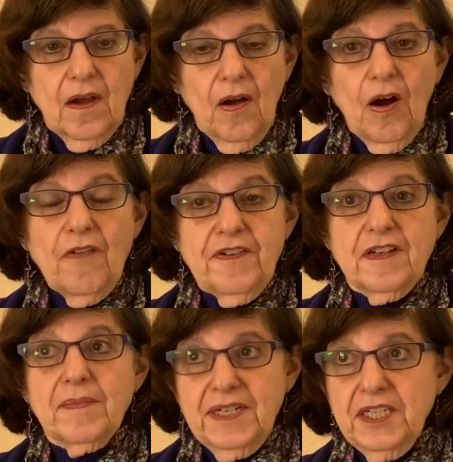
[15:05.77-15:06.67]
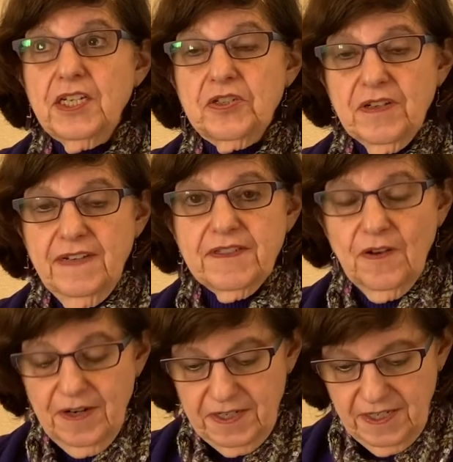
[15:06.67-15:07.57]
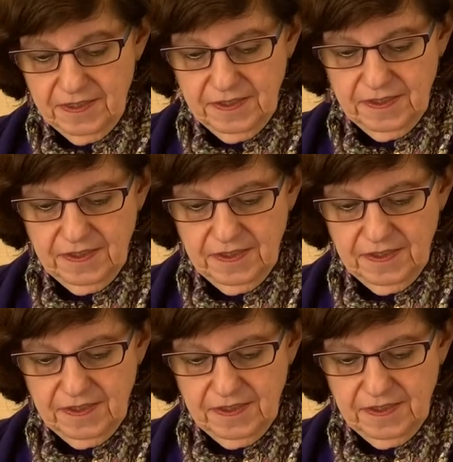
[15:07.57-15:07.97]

Often my teacher gives hard tests.